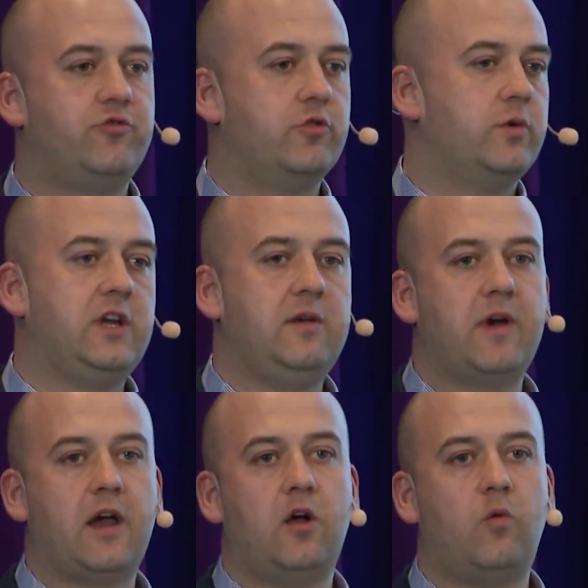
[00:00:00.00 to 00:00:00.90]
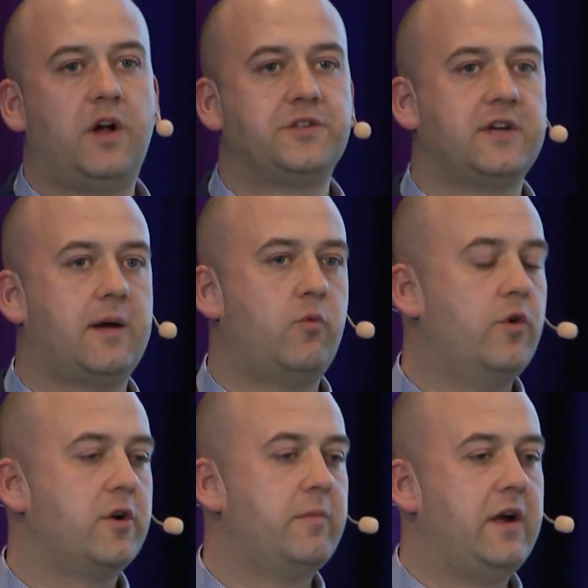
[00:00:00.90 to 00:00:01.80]
through email, WhatsApp,
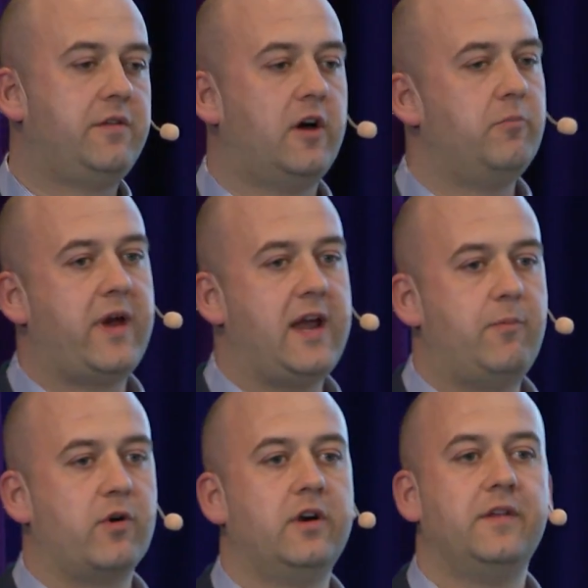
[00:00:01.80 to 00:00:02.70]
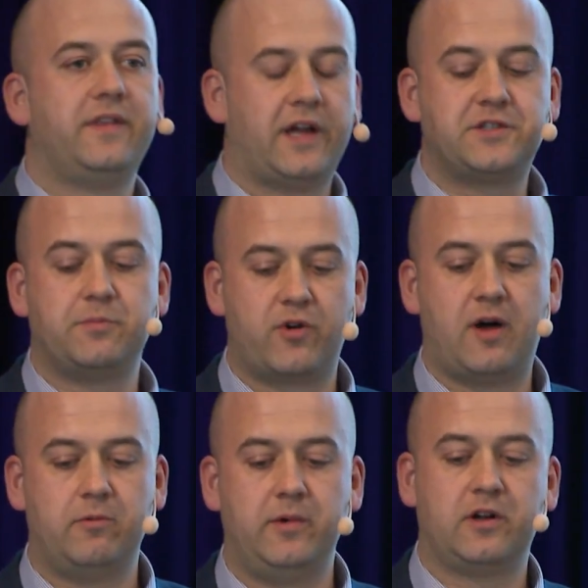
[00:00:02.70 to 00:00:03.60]
word of mouth, on paper. That's a
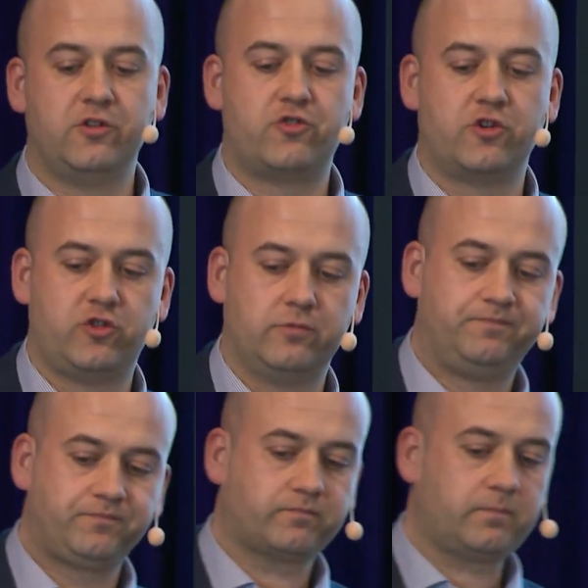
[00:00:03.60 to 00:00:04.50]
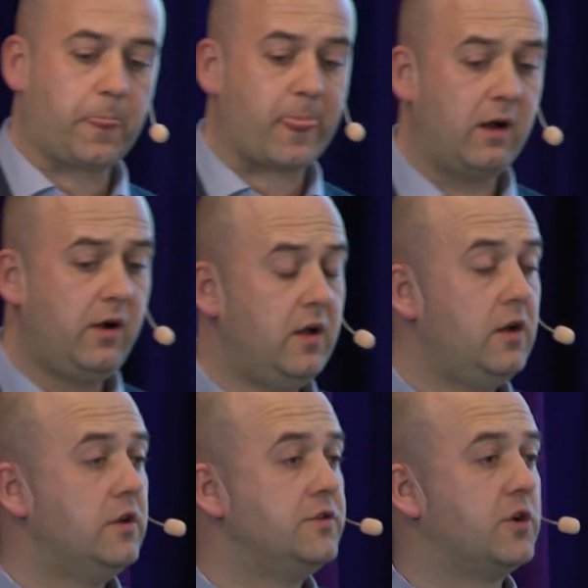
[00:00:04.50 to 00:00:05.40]
problem in construction.
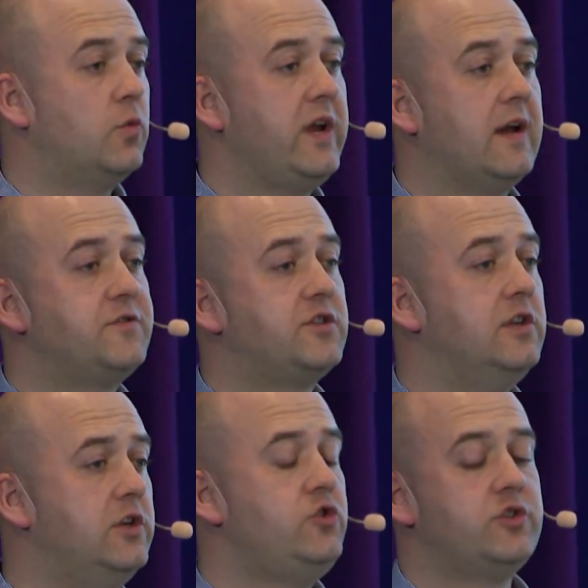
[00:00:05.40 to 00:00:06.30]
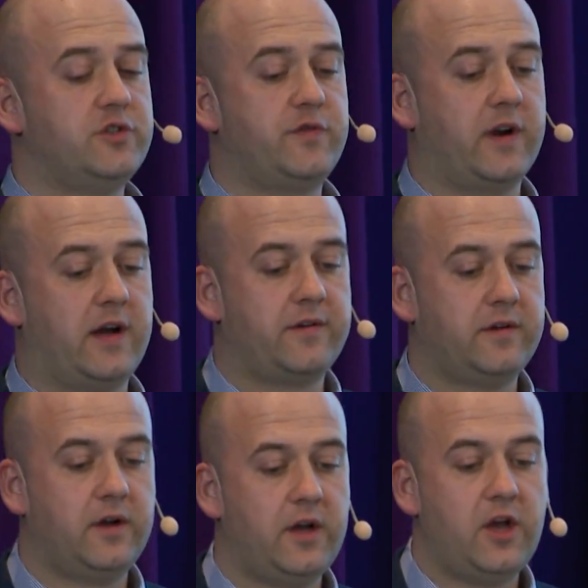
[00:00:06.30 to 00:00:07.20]
So we have solutions for that.
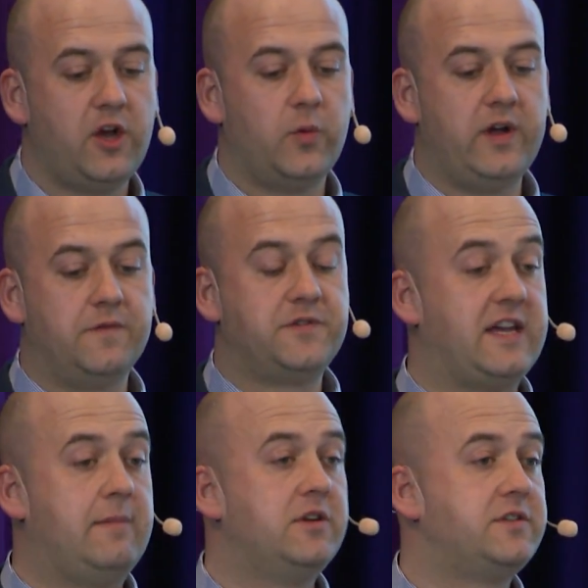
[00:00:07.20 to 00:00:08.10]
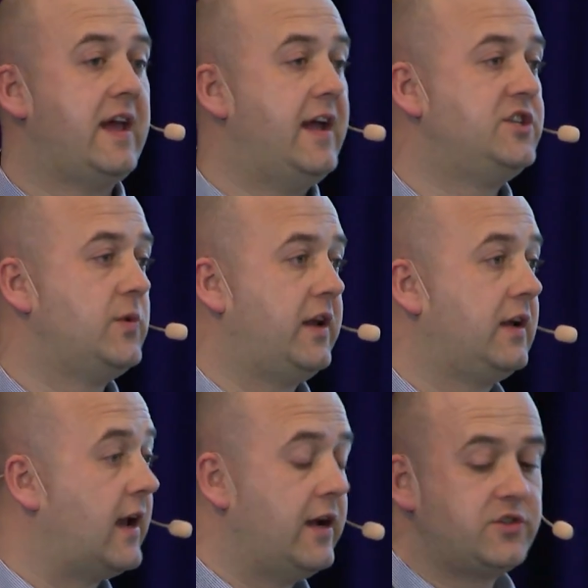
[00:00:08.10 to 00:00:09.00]
We have seamless end-to-end
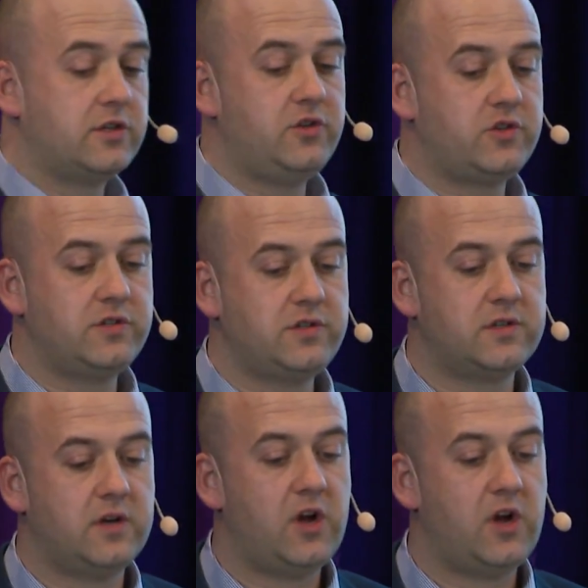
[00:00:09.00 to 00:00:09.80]
cloud solutions.